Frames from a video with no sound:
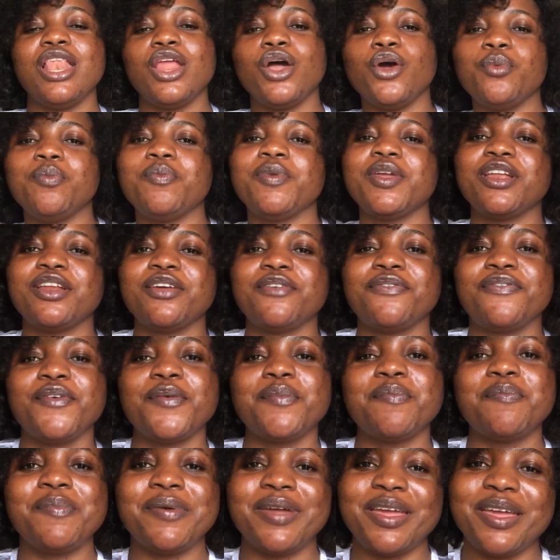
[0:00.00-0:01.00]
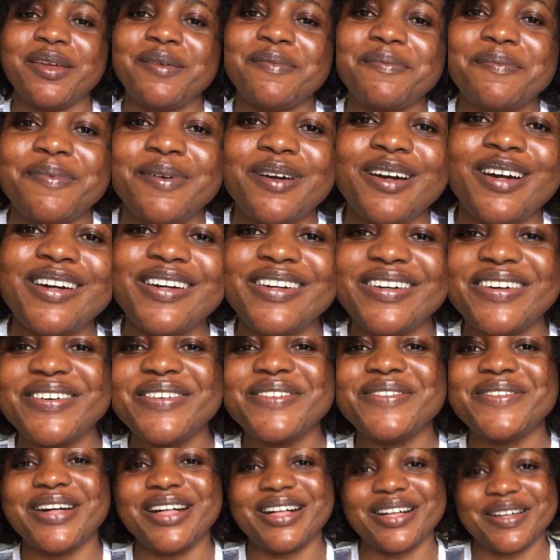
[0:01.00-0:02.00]
Hello beautiful
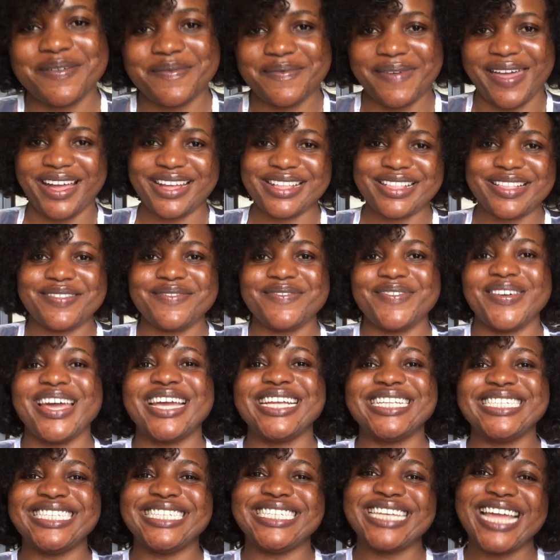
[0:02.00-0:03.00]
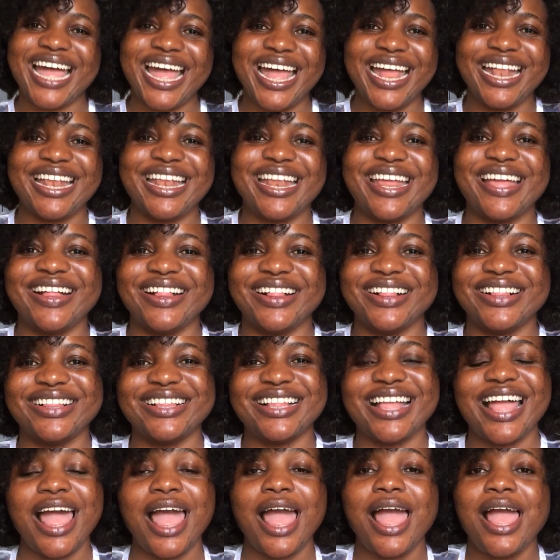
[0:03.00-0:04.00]
people, welcome back to my
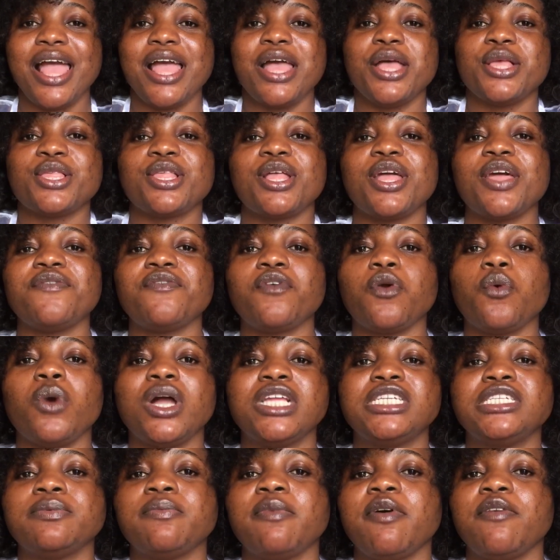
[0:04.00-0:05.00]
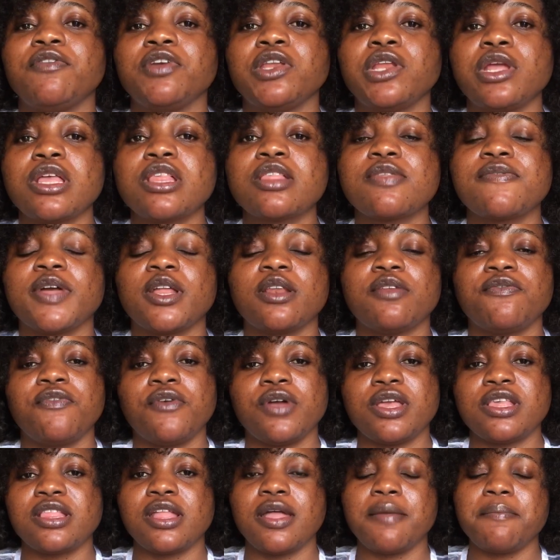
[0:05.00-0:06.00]
channel. So if you're watching my videos for the
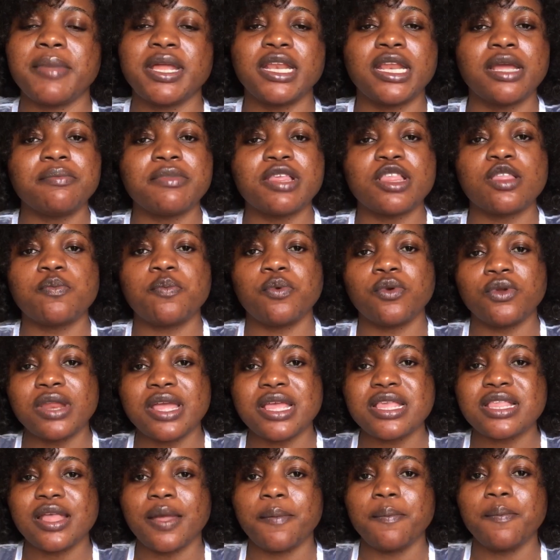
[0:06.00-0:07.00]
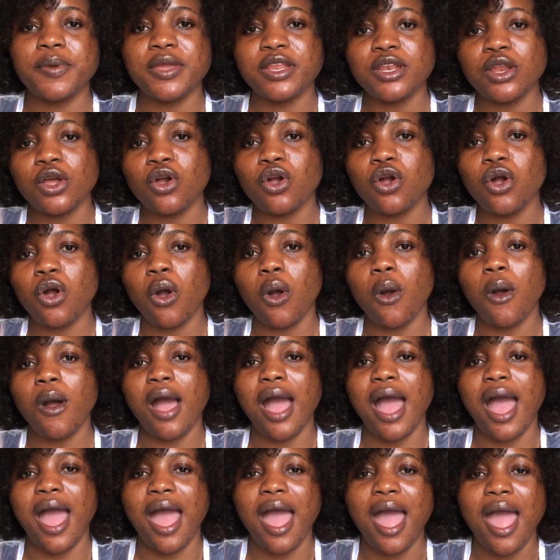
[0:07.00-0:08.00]
first time, my name is Prudence
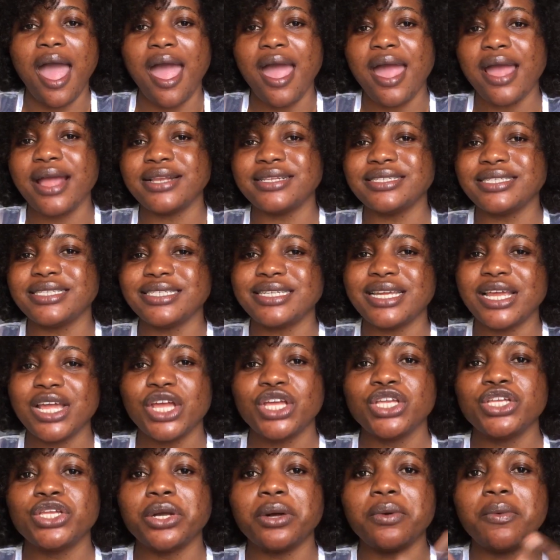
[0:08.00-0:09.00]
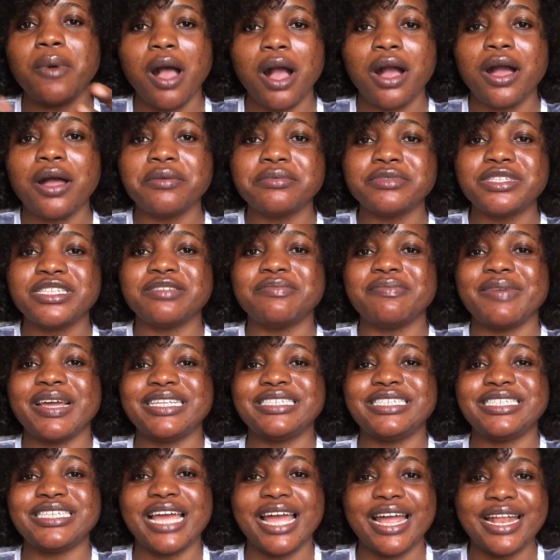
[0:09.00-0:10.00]
Apinoko and you're welcome to my
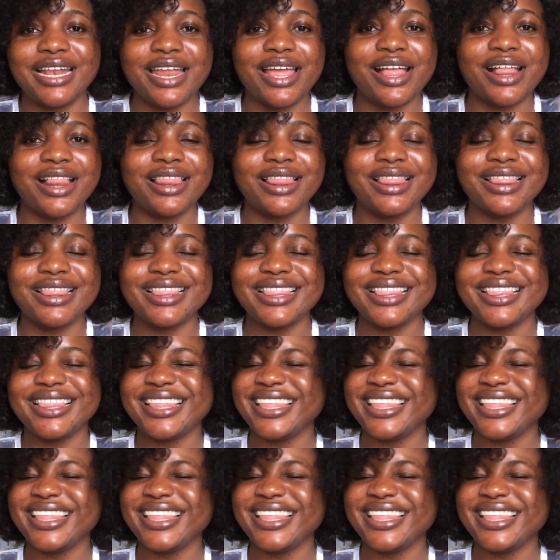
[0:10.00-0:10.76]
channel.